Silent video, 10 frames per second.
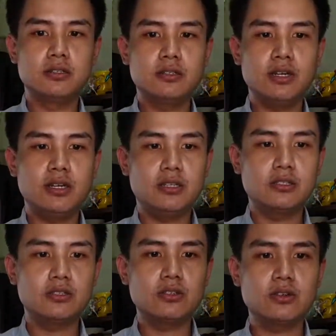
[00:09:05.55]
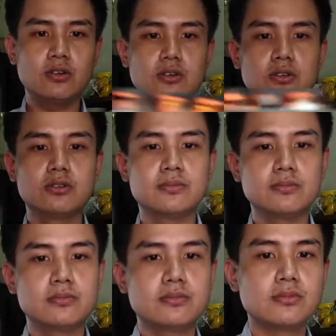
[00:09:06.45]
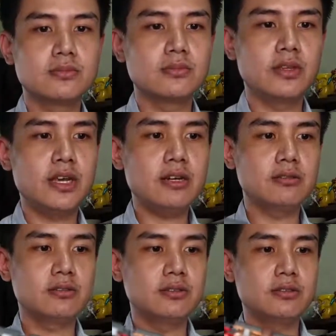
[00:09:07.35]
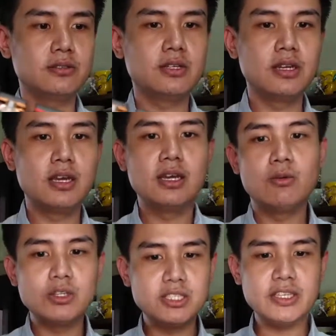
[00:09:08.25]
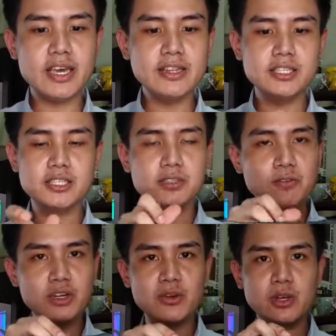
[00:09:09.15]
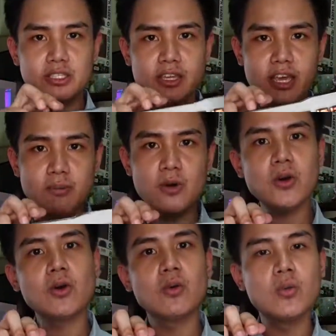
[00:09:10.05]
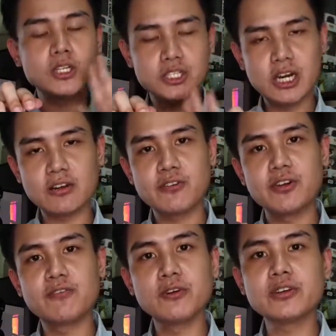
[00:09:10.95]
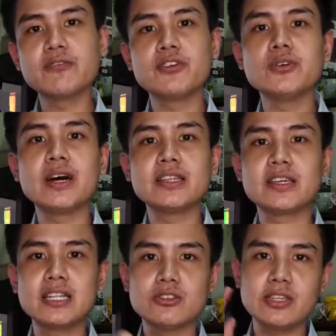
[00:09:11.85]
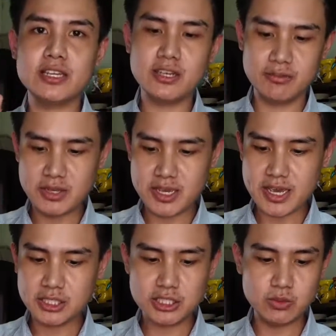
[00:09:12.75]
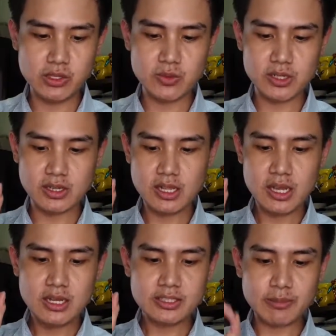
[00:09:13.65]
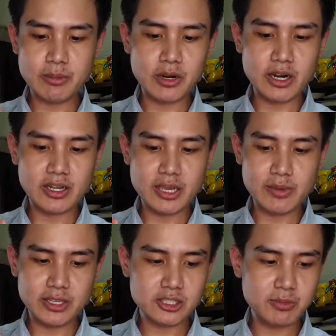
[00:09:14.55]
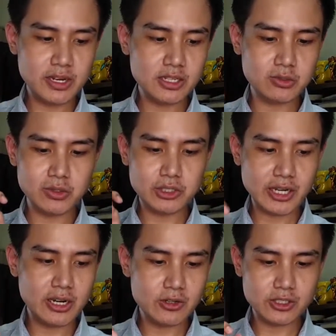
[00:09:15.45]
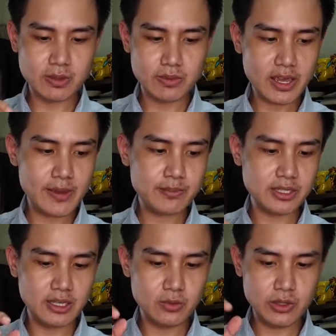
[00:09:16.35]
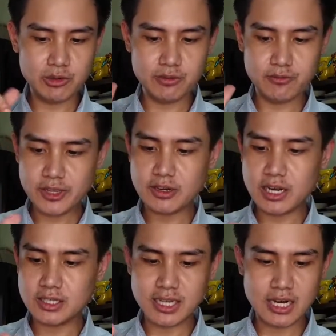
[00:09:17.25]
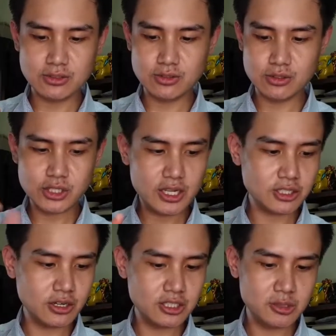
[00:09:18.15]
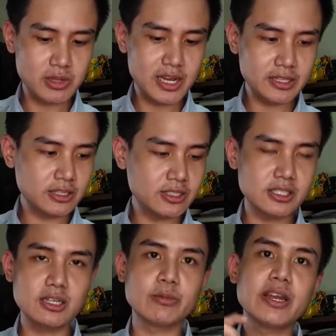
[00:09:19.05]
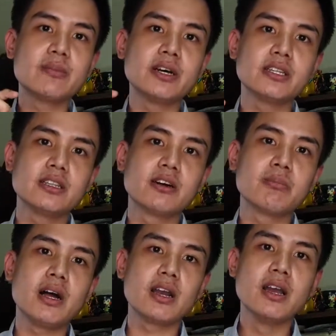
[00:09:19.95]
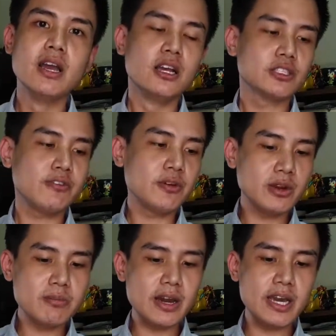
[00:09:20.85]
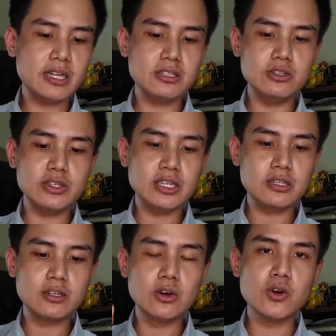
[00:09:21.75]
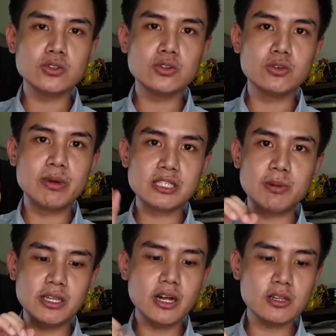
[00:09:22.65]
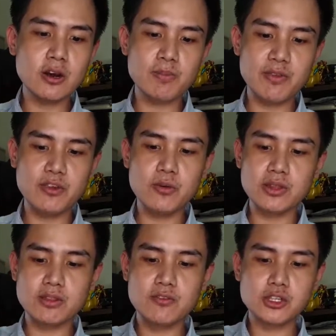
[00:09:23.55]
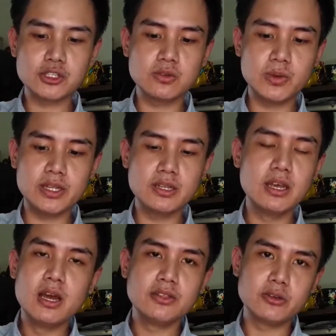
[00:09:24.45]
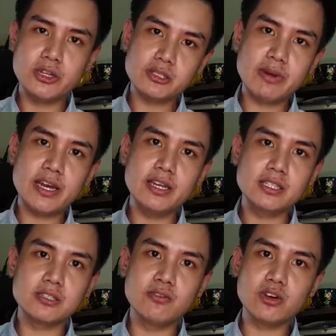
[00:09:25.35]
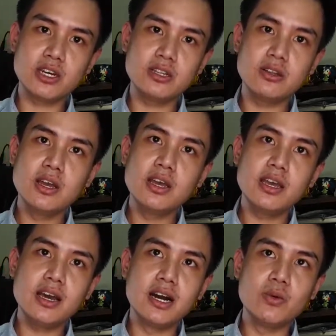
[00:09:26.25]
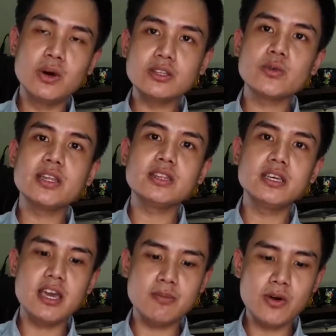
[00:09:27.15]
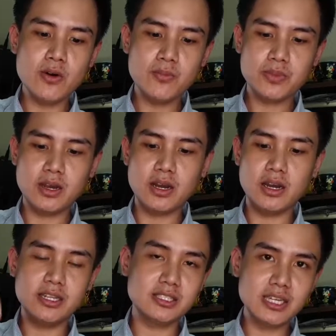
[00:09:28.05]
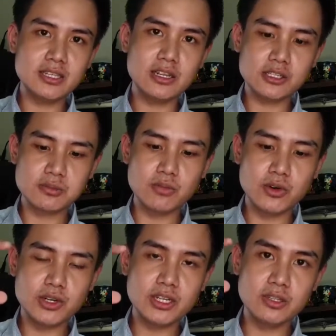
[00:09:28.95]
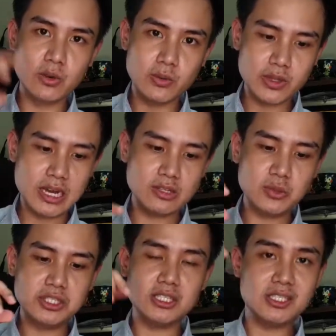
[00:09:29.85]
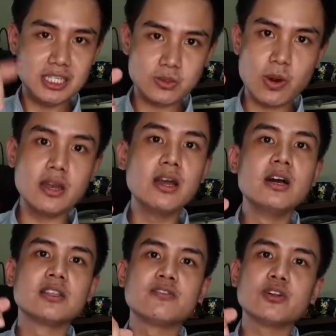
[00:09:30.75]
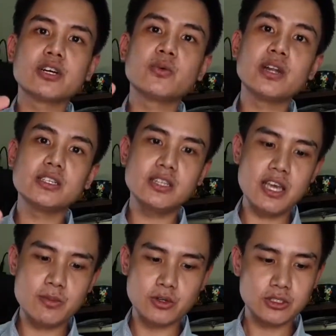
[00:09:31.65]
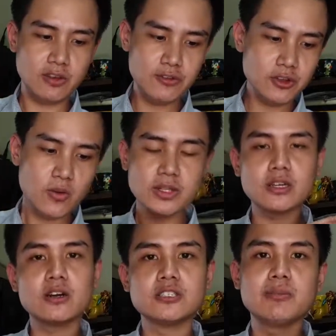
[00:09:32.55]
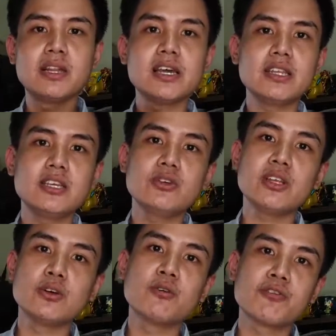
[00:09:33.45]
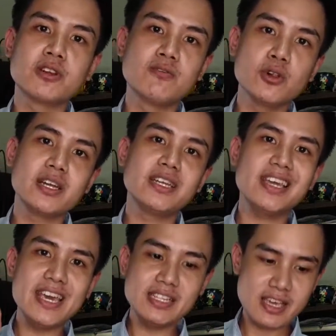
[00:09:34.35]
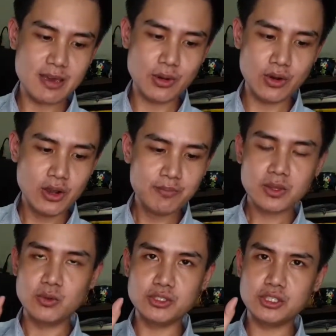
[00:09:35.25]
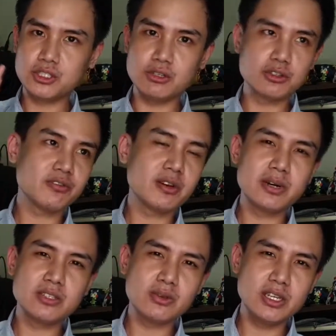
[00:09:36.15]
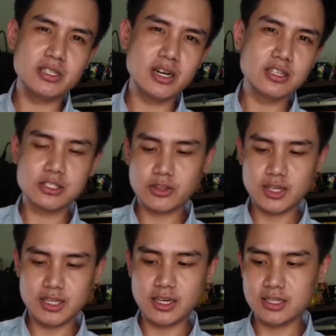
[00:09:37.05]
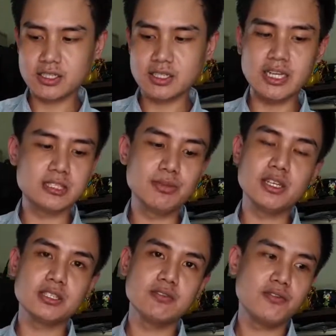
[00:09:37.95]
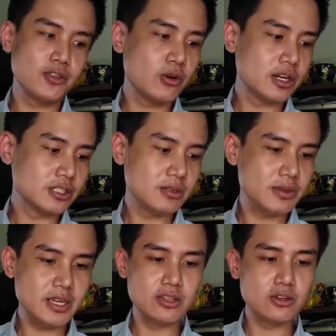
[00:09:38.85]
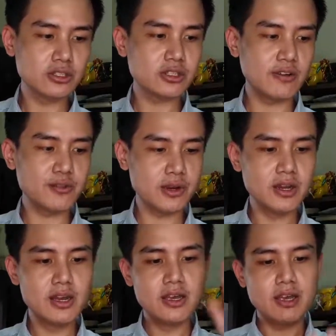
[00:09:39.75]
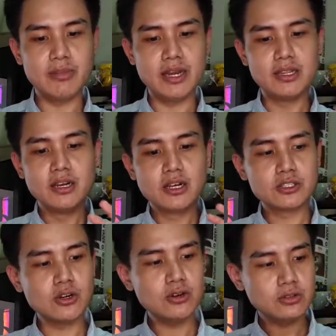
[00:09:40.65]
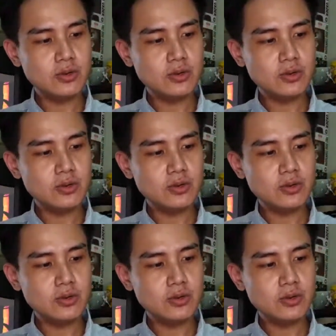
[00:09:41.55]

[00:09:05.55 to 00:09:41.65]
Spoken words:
Okay, so, yeah. Once again, this is the Vulcan 100 Aimo. Watch out for the full review at cantotech.ph. We will type about our gaming experience, we will try it on some games, and we will figure out how to change the RGB lighting on this and write about it in our blog. So if you want to buy it, you can go to bestbuy.com. If you want the version with the wristpad, it's the Vulcan 120 Aimo. It's $10 more than the one without, which is this one, the Vulcan 100 Aimo. So if you don't want the RGB lighting, you can go for the Vulcan 80 Aimo, which goes for about $20, $30 less because of no RGB and no software embedded. So,